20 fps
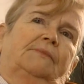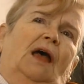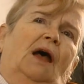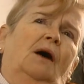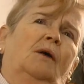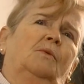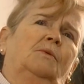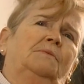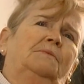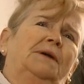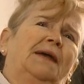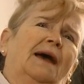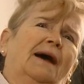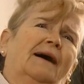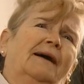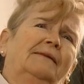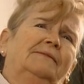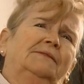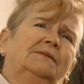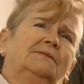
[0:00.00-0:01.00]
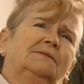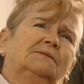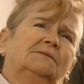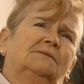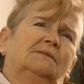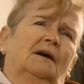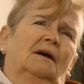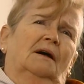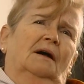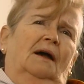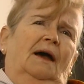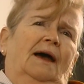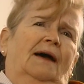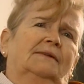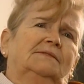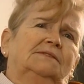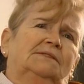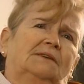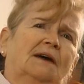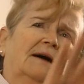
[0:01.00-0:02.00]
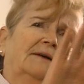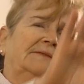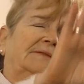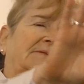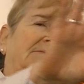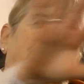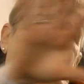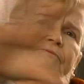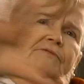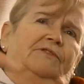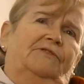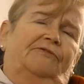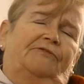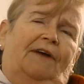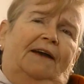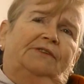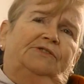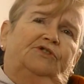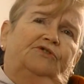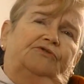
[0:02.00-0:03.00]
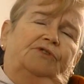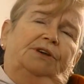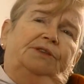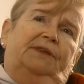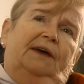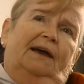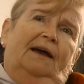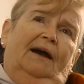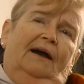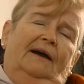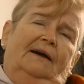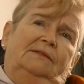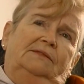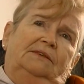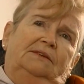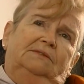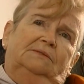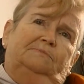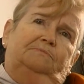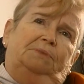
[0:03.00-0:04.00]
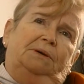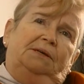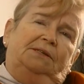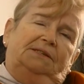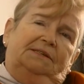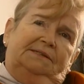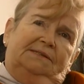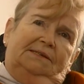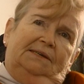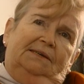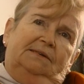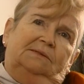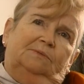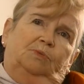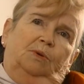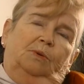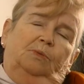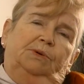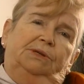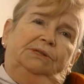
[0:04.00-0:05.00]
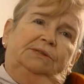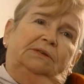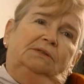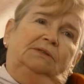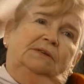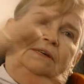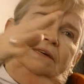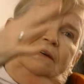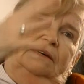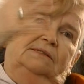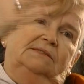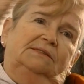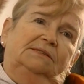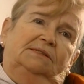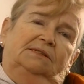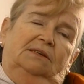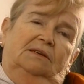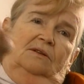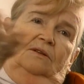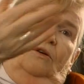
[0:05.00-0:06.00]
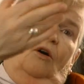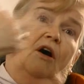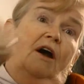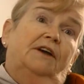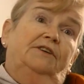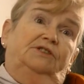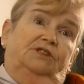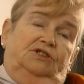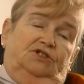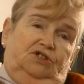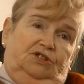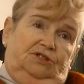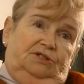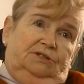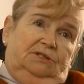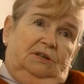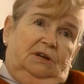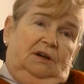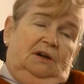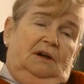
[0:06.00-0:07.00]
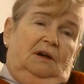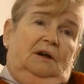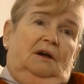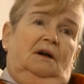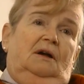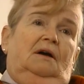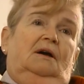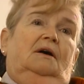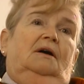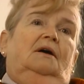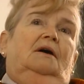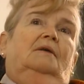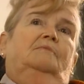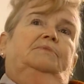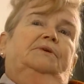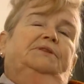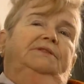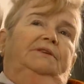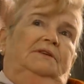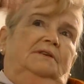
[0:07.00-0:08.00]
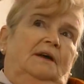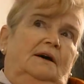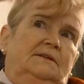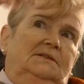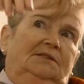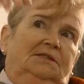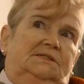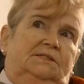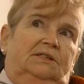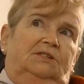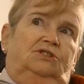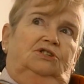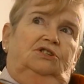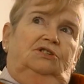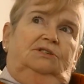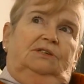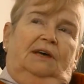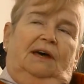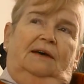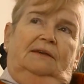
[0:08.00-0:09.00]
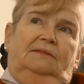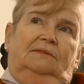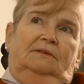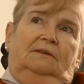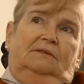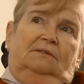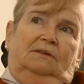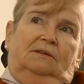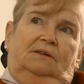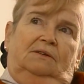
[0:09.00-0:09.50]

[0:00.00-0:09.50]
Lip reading: when we had this, outside the refectory, they had these big sinks where we did the kids' our dishes, but the nuns' dishes and the